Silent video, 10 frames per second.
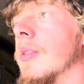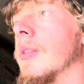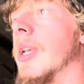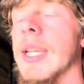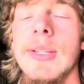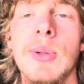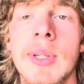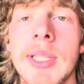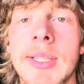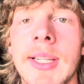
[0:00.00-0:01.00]
the
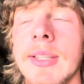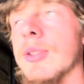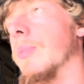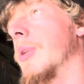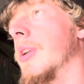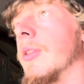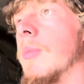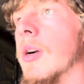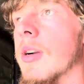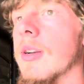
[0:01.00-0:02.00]
826, and put it in the
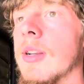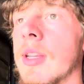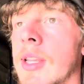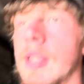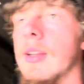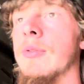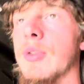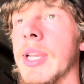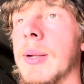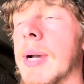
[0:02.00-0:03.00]
barn,
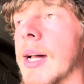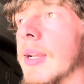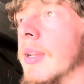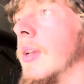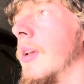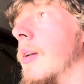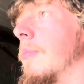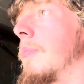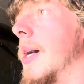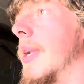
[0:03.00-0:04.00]
forget about it.
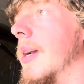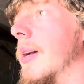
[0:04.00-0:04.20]
But